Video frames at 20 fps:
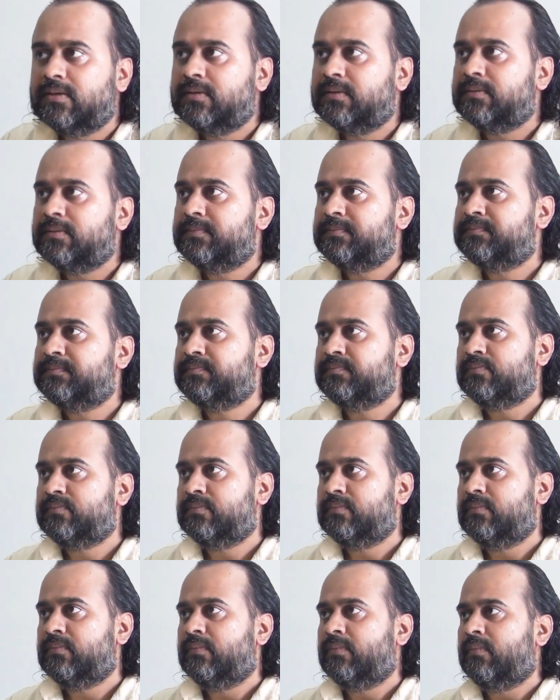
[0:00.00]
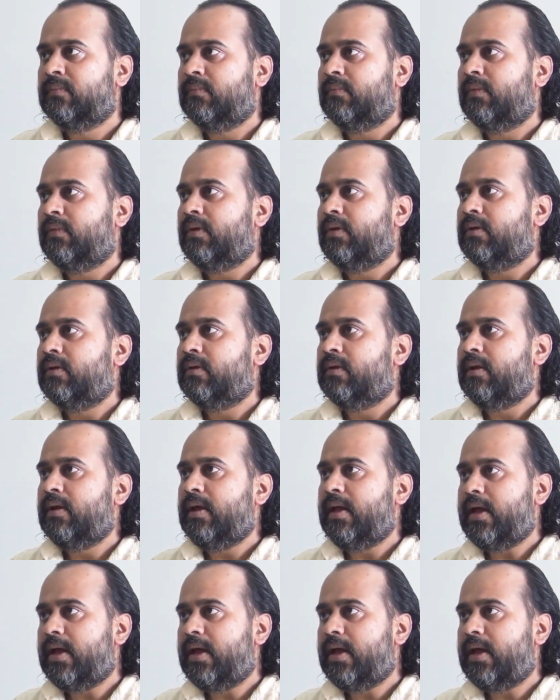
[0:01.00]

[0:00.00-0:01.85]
[no speech]